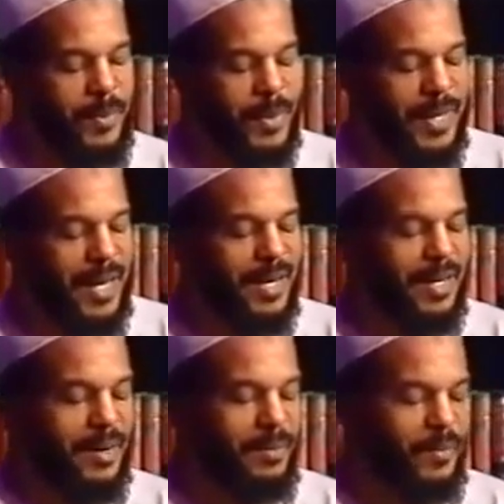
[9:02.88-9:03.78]
up in
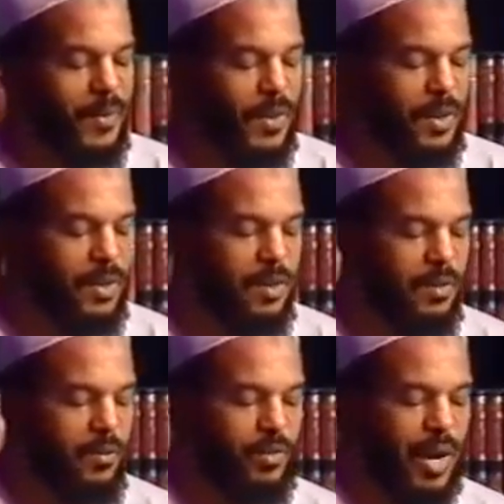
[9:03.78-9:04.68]
Canada,
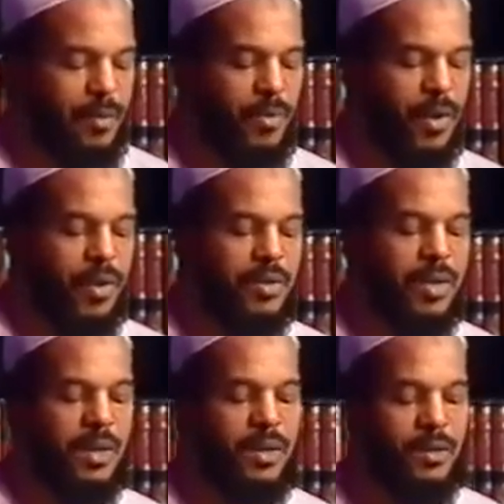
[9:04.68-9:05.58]
primary and
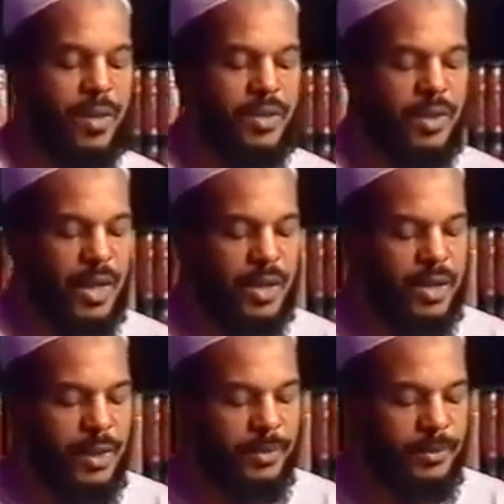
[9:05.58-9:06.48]
secondary
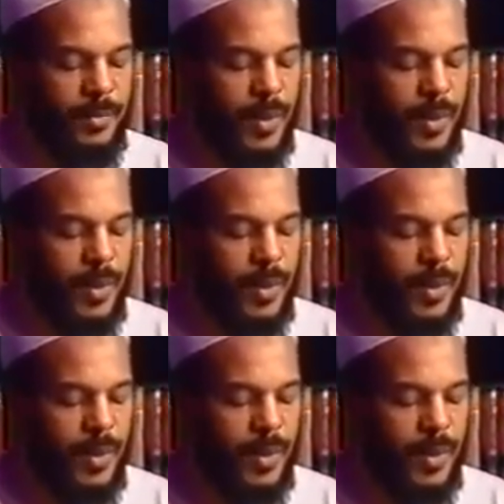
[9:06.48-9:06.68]
education,